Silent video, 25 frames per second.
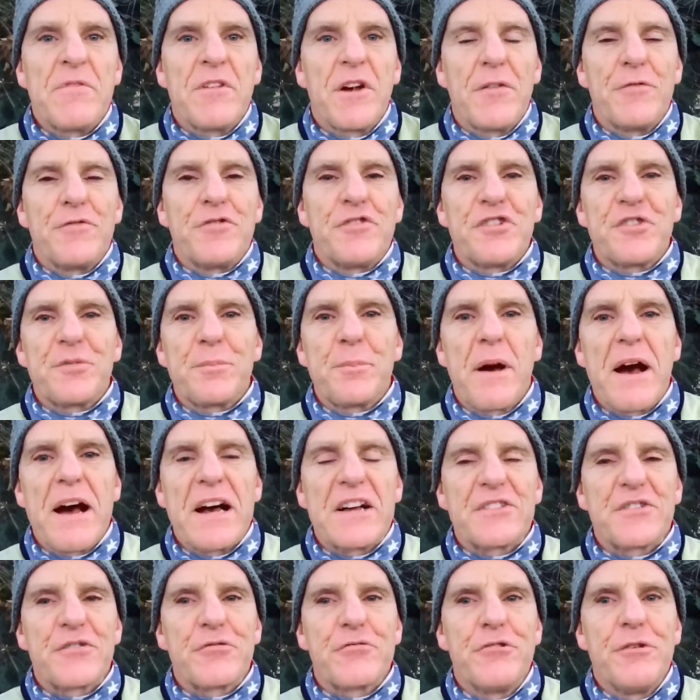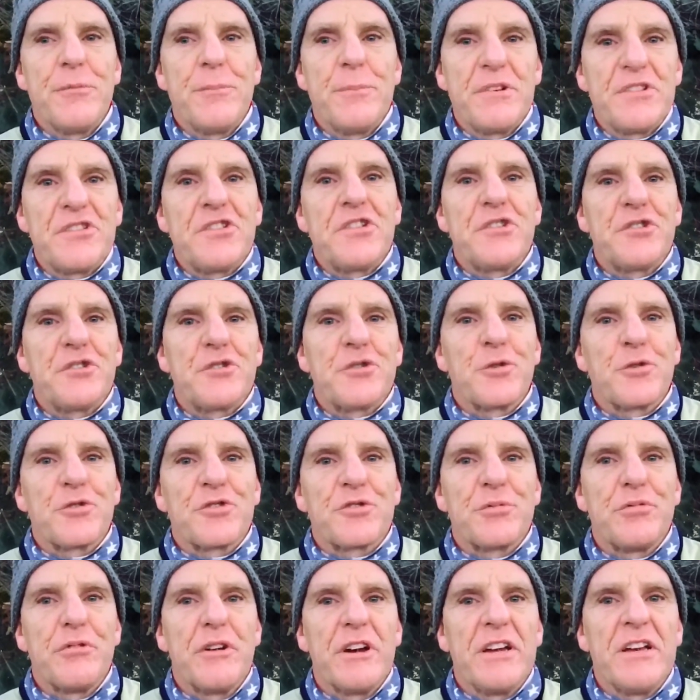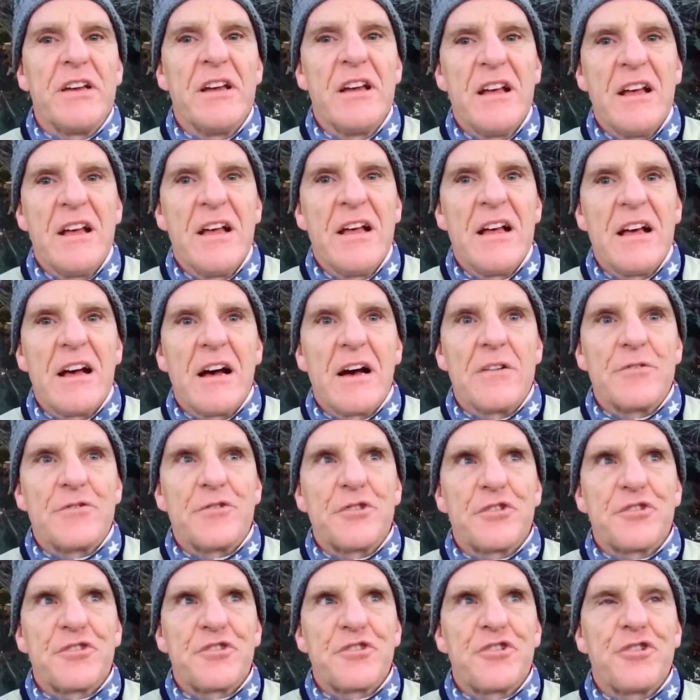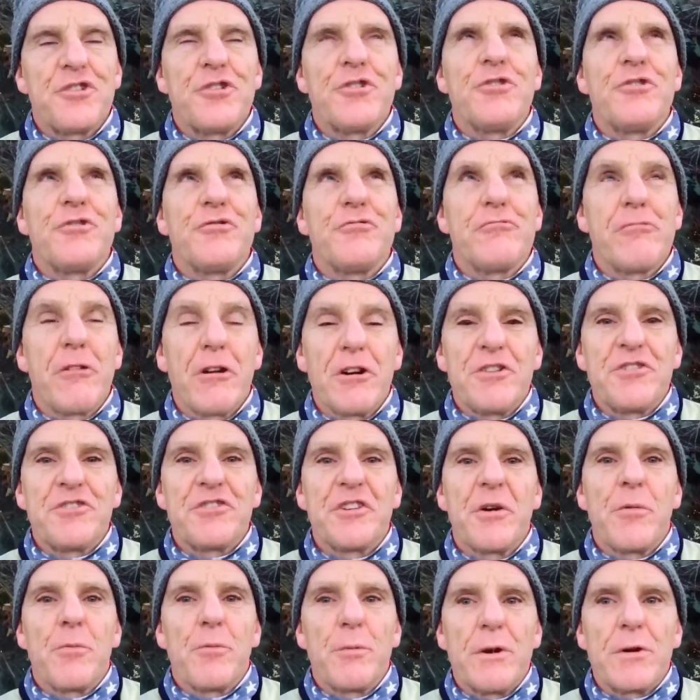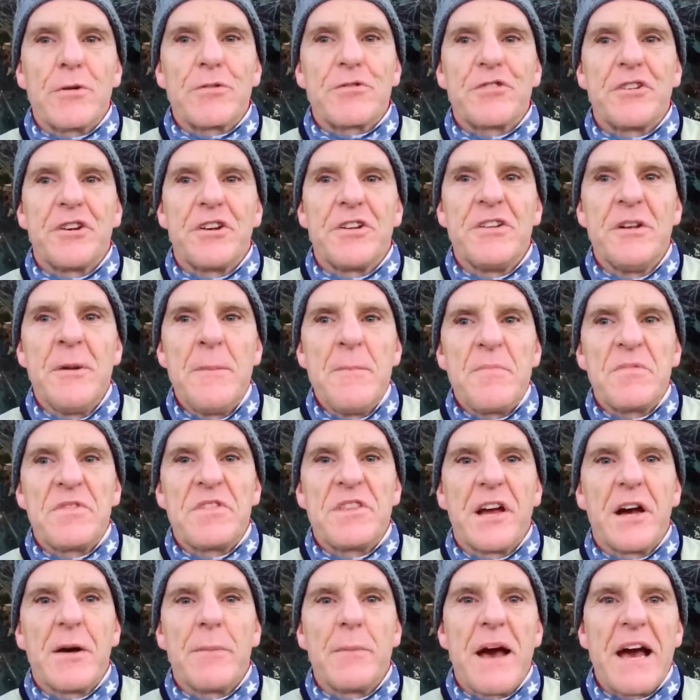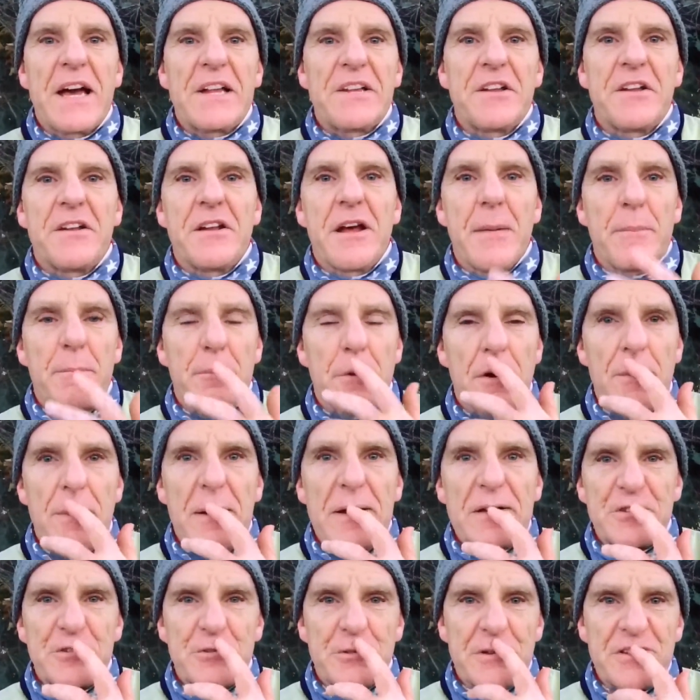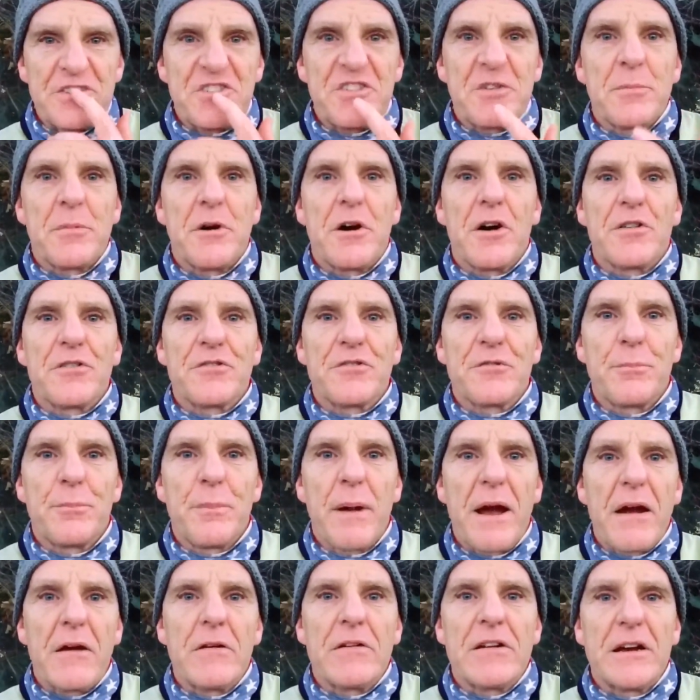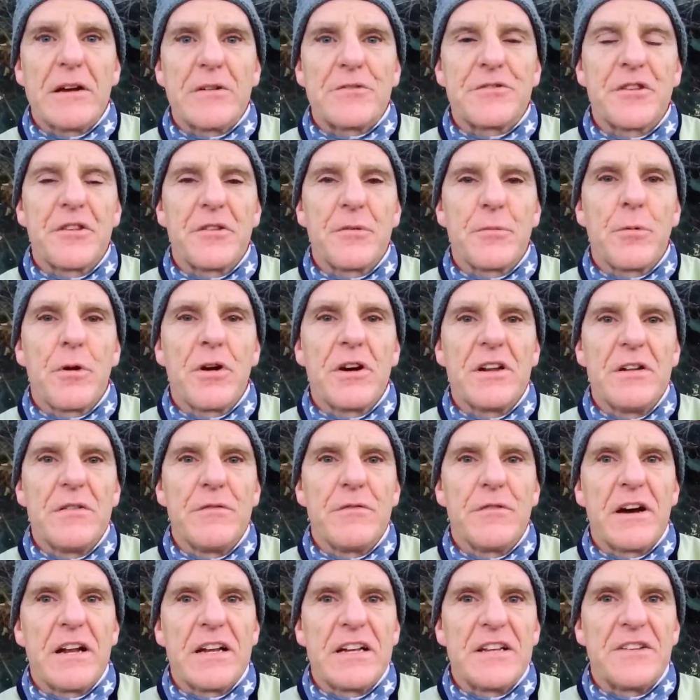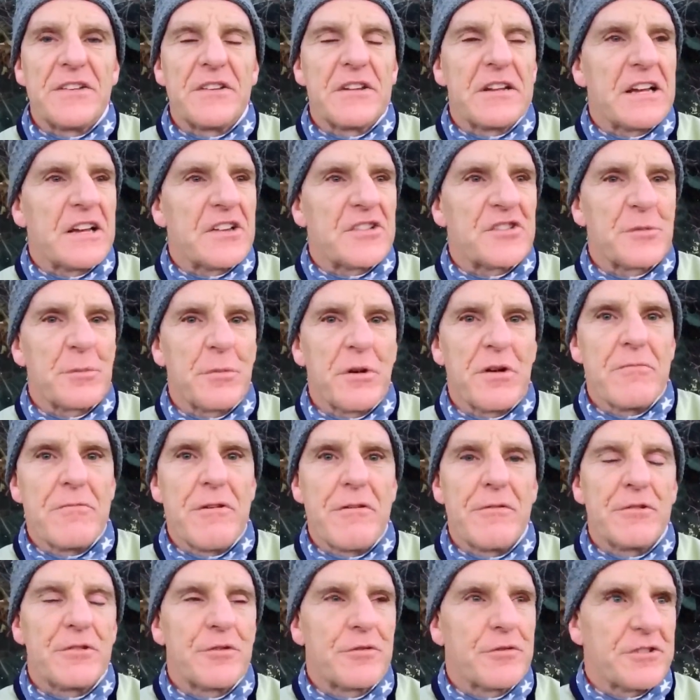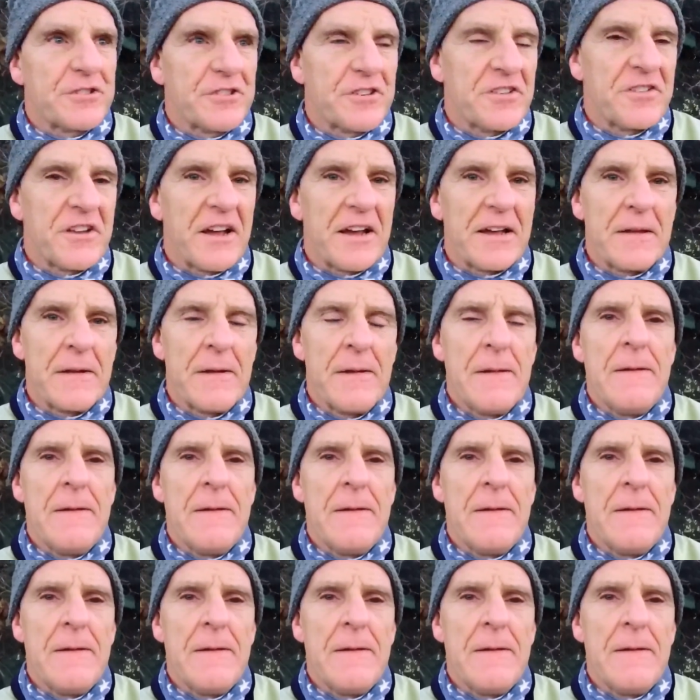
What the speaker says: I've just passed through busy Salisbury. I've just turned right at Wilton. Now I'm heading up about 20 miles parallel to the Wylye Valley, the last of my rivers for today.